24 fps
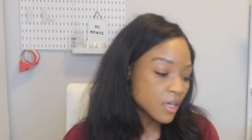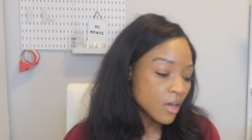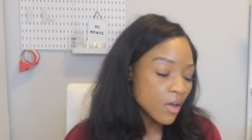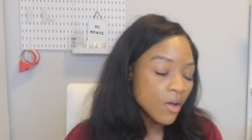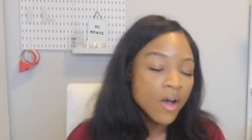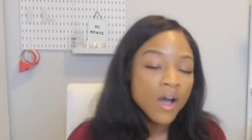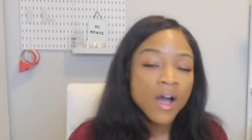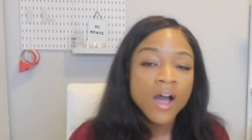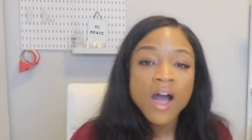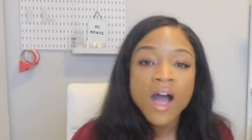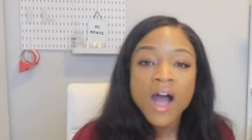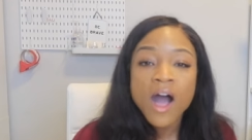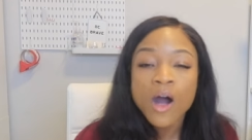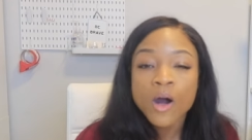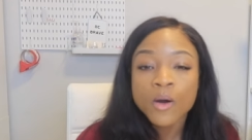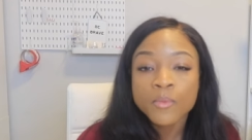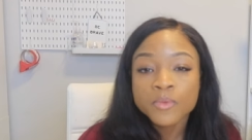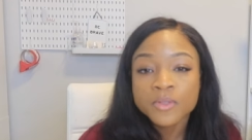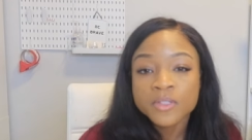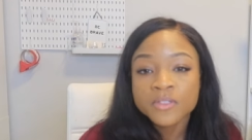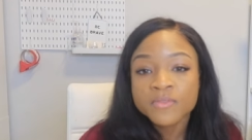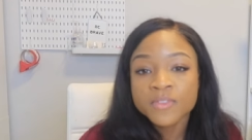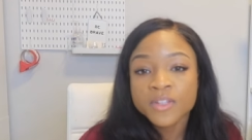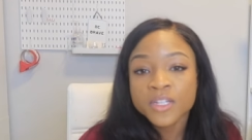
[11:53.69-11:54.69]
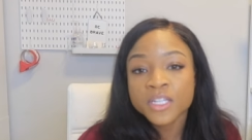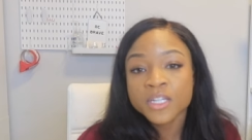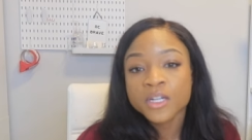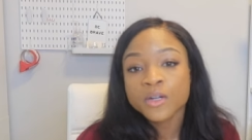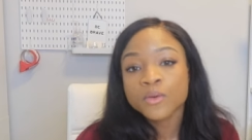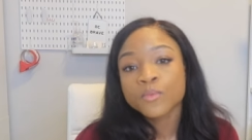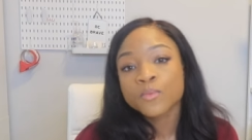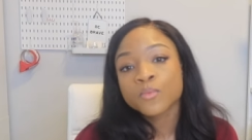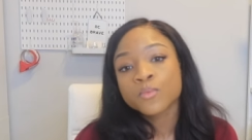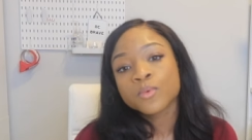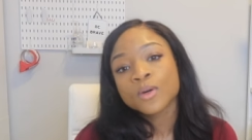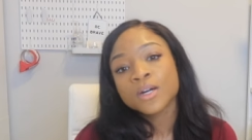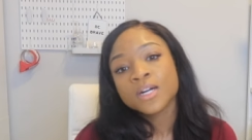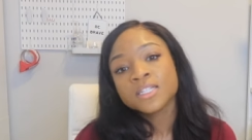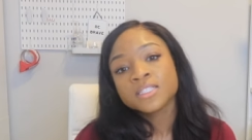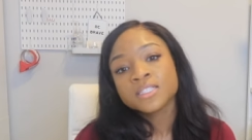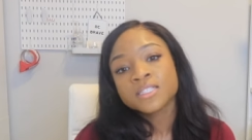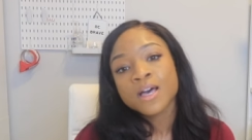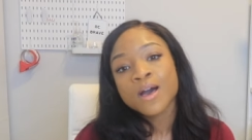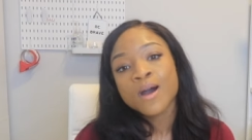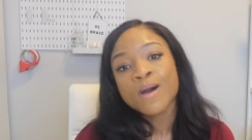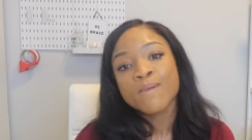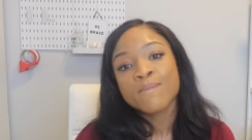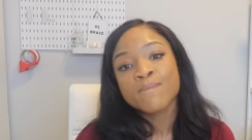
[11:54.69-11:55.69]
So I hope this video was
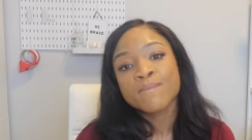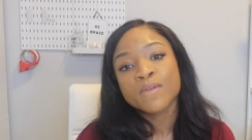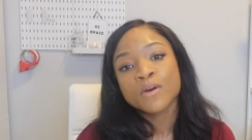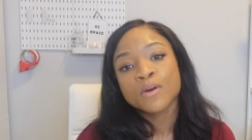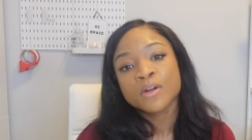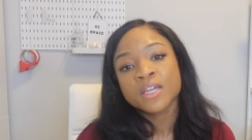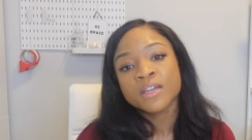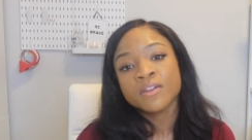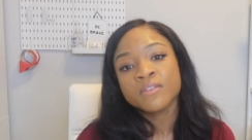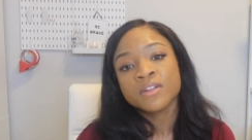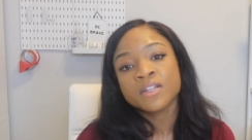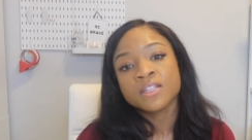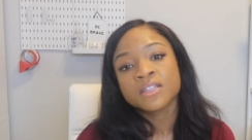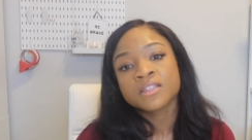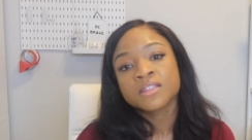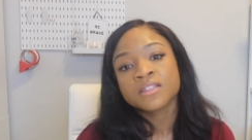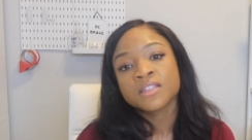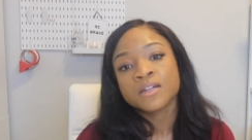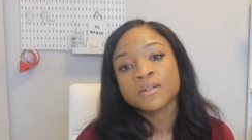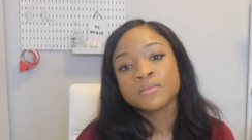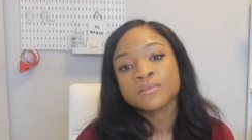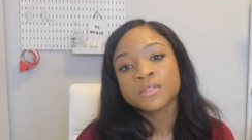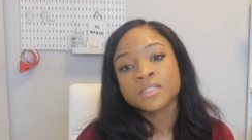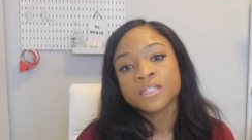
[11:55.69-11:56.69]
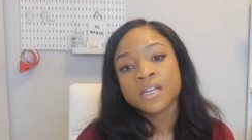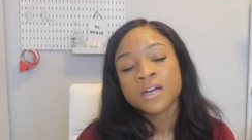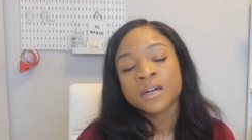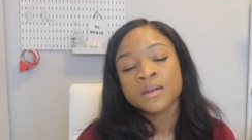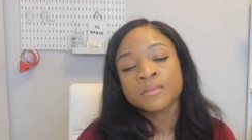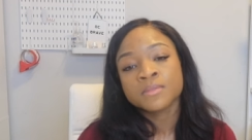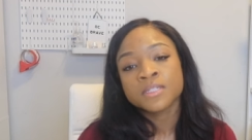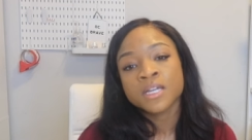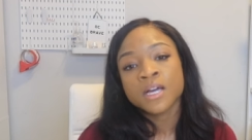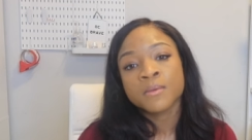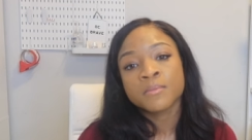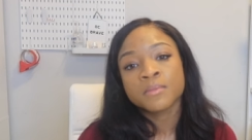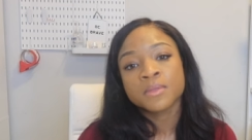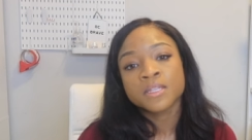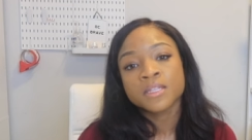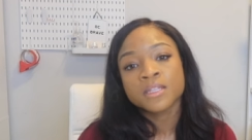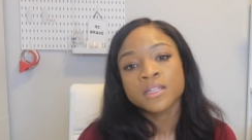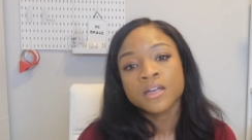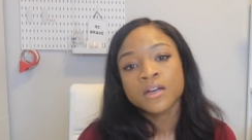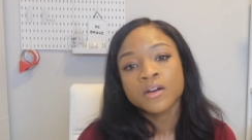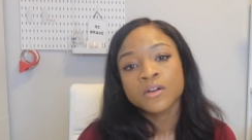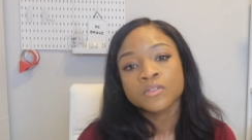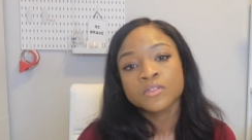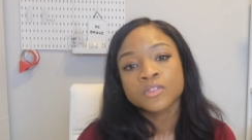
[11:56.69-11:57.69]
helpful. Give it a thumbs up down
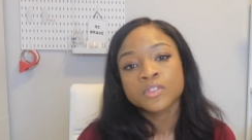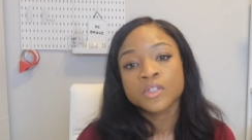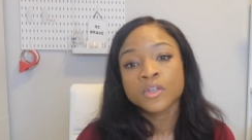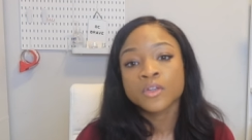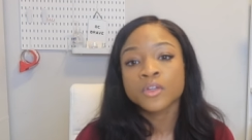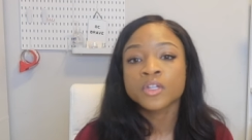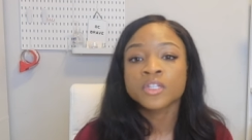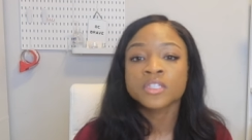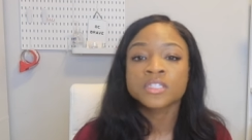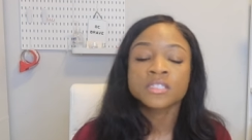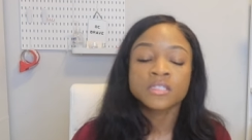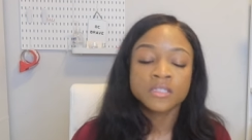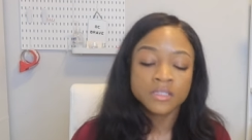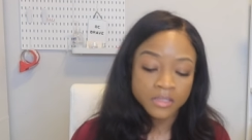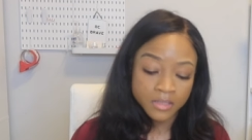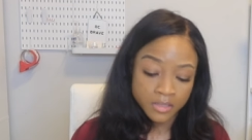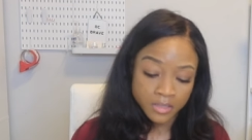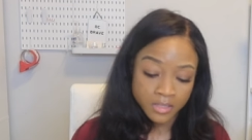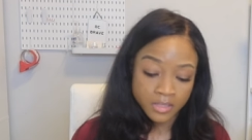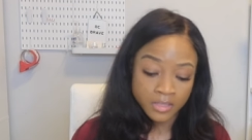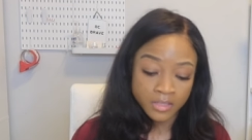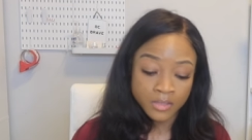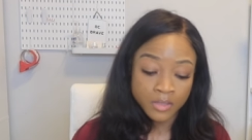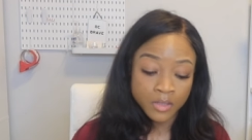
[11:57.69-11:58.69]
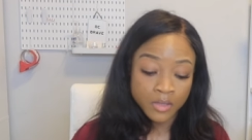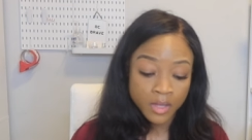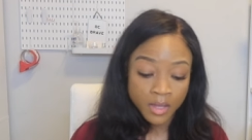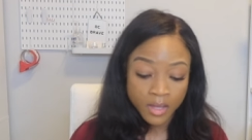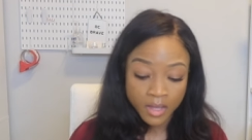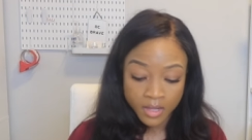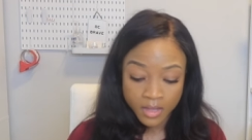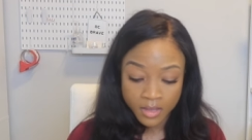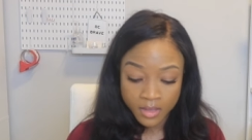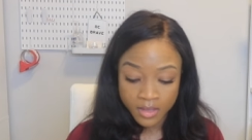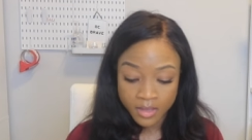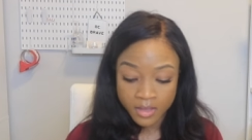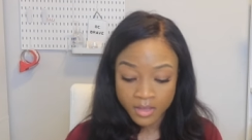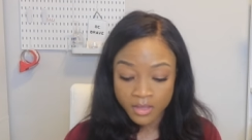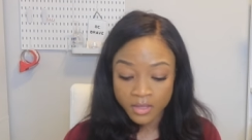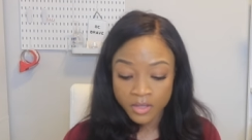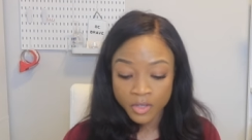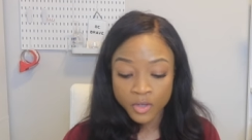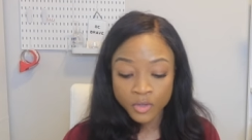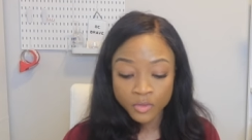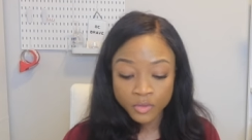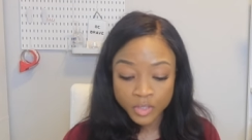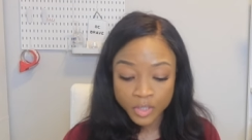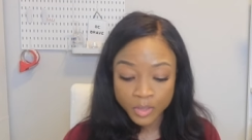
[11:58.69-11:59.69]
below so you can, so that
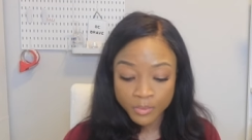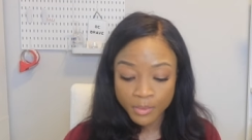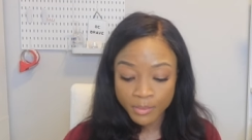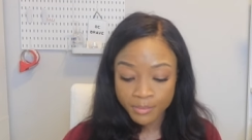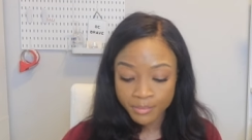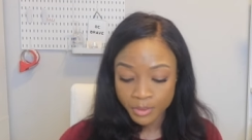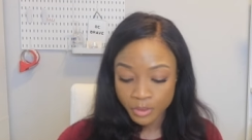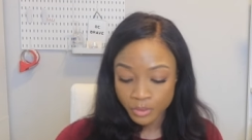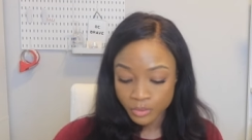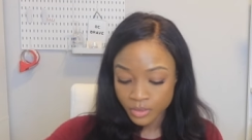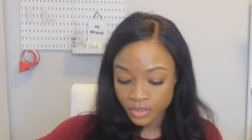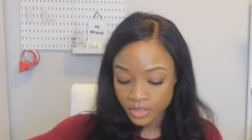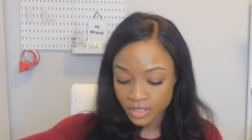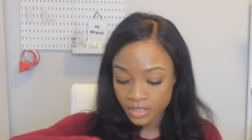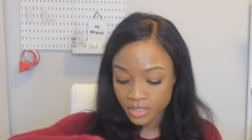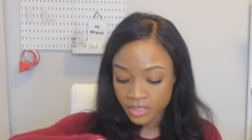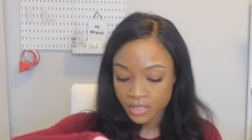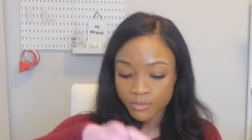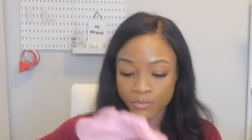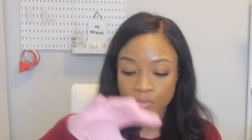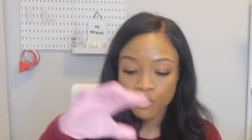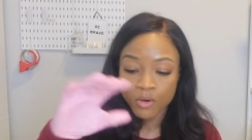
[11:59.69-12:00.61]
YouTube will boost it to